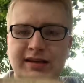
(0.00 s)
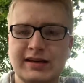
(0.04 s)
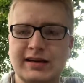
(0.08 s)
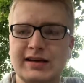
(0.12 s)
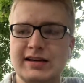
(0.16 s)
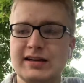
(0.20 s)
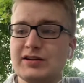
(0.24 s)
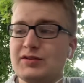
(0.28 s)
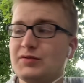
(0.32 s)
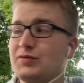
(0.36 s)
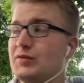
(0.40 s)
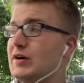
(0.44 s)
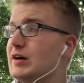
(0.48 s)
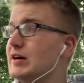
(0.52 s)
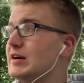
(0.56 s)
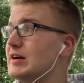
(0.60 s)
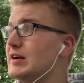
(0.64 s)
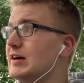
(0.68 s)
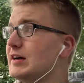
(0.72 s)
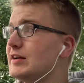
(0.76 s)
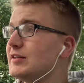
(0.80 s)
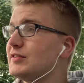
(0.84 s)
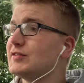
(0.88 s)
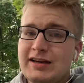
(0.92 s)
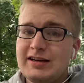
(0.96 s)
and it's very
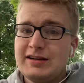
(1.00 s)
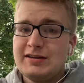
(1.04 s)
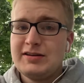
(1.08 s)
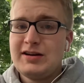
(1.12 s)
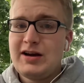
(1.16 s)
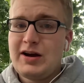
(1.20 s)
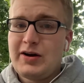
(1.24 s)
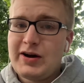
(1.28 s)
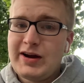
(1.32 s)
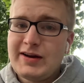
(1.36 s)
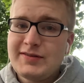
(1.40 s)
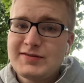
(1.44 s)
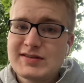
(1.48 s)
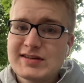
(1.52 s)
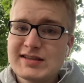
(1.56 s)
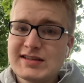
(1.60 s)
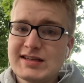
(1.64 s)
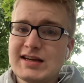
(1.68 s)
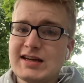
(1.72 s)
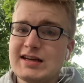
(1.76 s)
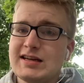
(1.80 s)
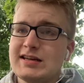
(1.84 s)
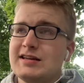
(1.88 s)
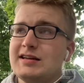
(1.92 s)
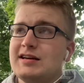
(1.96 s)
nice. Now I have to
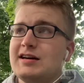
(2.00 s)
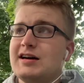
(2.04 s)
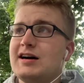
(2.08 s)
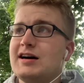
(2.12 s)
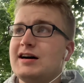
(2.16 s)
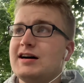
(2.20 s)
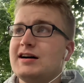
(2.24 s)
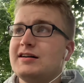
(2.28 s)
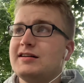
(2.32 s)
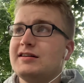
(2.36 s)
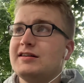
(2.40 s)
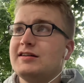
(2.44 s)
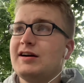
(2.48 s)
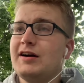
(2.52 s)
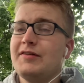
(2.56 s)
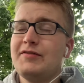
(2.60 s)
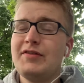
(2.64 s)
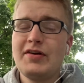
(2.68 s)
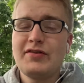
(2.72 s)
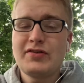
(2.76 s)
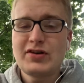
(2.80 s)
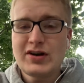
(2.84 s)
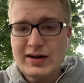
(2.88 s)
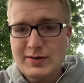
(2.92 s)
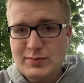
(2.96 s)
say, I've never
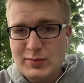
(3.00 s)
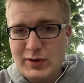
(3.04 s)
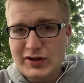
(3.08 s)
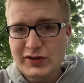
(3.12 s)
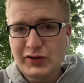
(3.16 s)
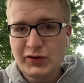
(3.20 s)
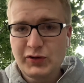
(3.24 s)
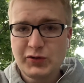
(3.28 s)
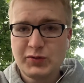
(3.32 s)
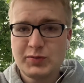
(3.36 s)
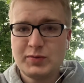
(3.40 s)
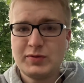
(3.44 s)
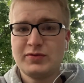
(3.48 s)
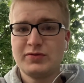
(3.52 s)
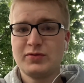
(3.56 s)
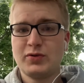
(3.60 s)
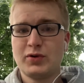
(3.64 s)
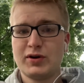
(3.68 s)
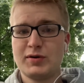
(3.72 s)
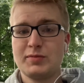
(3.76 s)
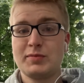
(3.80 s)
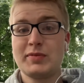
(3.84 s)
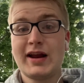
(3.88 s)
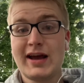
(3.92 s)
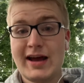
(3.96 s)
had mussels before,
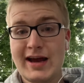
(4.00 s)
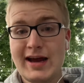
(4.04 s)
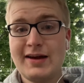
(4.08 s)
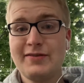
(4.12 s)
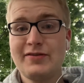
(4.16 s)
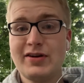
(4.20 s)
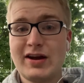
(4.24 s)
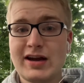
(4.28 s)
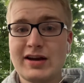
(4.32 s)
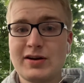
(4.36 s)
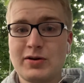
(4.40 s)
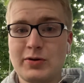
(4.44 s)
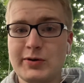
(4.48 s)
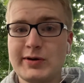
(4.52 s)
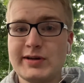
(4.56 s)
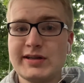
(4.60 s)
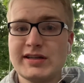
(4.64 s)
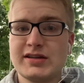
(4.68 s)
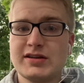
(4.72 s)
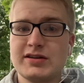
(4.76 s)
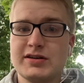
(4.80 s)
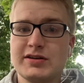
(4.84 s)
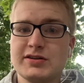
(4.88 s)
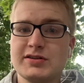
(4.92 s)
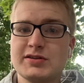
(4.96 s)
but I have had
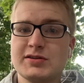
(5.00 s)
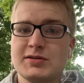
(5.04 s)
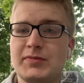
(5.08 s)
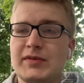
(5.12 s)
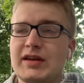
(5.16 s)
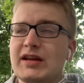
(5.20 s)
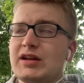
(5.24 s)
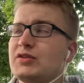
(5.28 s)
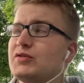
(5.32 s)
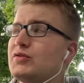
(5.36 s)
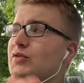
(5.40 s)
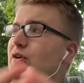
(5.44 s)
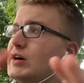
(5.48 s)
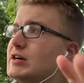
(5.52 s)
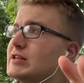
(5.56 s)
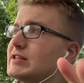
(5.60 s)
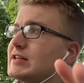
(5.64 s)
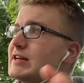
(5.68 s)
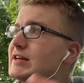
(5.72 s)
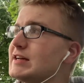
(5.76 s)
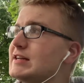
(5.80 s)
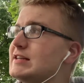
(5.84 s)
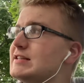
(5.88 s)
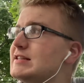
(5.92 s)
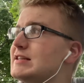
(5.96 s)
oysters. And as far as I
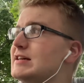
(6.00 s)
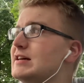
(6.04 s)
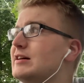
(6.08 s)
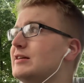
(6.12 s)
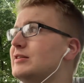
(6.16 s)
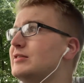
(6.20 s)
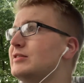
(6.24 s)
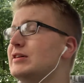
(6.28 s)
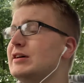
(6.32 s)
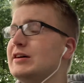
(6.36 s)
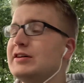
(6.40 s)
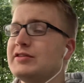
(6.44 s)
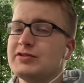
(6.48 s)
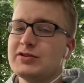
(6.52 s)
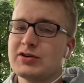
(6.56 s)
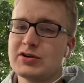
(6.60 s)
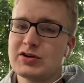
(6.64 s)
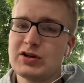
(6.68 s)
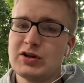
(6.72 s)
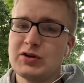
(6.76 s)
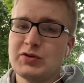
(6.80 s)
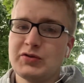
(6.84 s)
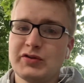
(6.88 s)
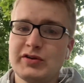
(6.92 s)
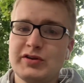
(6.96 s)
can tell, they're
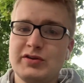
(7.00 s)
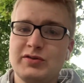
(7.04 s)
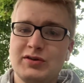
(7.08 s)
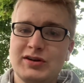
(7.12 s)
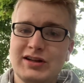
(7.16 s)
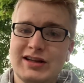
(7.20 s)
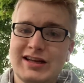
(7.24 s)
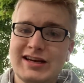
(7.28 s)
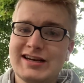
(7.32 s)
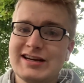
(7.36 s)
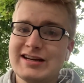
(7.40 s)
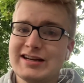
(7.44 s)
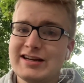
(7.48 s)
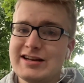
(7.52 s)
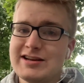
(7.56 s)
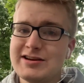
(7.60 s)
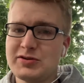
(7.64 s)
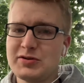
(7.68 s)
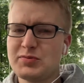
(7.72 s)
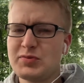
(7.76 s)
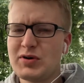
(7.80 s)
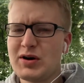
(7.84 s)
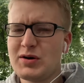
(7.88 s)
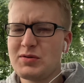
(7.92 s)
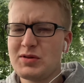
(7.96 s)
closely related. They're
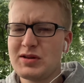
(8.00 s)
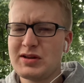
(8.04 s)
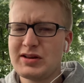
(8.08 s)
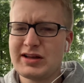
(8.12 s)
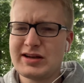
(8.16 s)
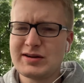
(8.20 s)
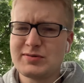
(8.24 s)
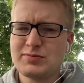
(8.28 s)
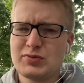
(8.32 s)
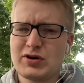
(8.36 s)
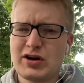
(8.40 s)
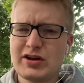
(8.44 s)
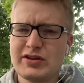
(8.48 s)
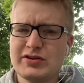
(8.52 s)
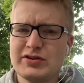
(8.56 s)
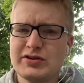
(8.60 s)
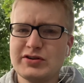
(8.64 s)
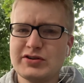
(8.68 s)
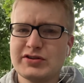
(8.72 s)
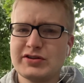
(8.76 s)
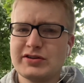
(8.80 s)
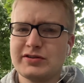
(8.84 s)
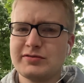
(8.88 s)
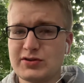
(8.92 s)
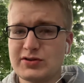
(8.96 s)
probably like brothers
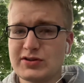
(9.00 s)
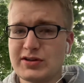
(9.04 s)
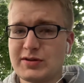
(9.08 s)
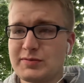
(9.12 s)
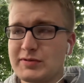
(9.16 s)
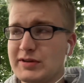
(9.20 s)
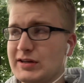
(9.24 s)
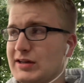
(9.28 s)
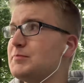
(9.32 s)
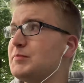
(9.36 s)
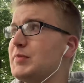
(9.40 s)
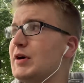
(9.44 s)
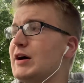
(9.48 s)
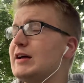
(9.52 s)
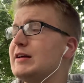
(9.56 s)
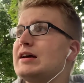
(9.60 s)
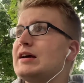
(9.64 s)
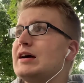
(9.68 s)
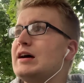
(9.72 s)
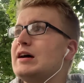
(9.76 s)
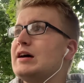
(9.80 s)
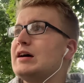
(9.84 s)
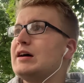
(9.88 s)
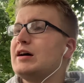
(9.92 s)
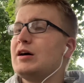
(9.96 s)
or something. But
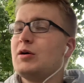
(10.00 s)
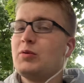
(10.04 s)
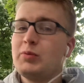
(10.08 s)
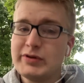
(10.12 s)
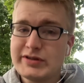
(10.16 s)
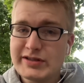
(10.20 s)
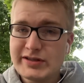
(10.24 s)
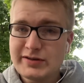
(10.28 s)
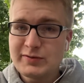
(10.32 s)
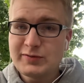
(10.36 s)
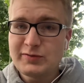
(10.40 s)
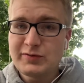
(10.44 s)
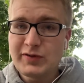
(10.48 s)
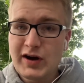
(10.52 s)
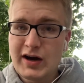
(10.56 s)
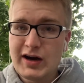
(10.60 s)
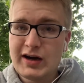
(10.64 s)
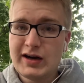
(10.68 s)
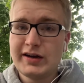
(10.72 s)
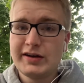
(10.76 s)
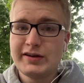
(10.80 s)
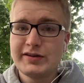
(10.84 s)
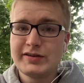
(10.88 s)
I wasn't fond